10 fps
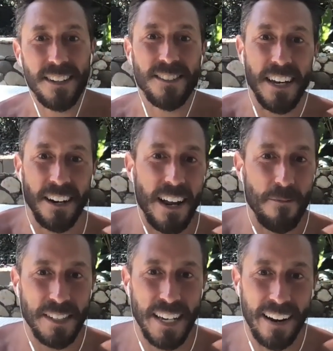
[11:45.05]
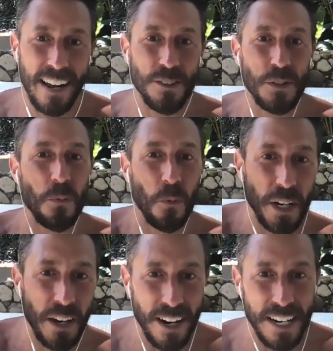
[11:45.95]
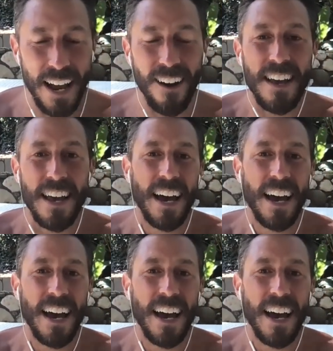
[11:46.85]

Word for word: because the internet at my townhouse isn't working right now,